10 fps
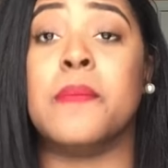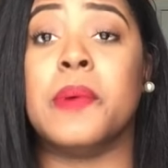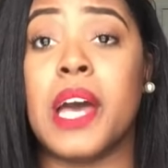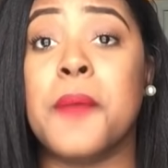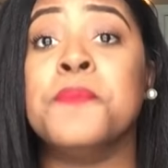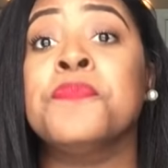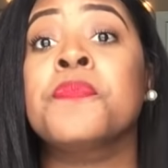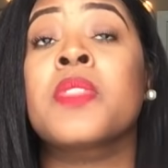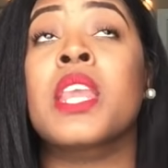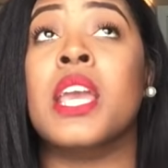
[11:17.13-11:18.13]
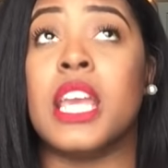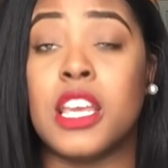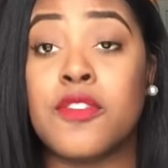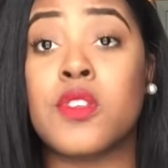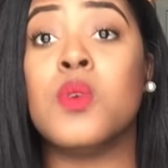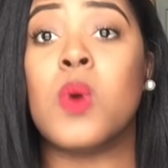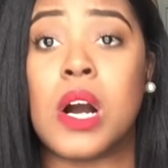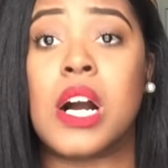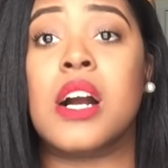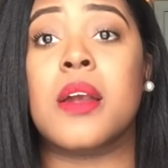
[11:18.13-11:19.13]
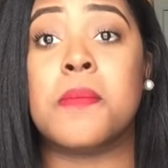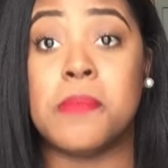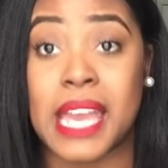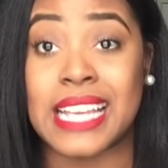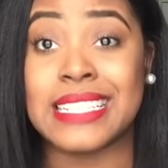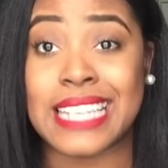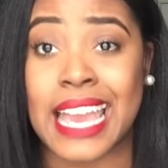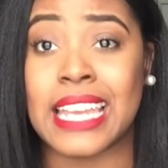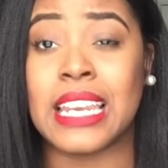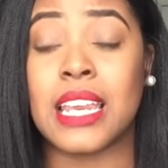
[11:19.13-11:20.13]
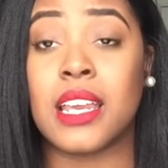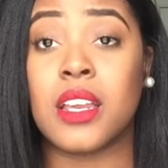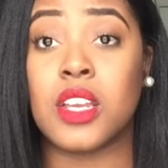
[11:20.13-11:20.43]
But if you are maintaining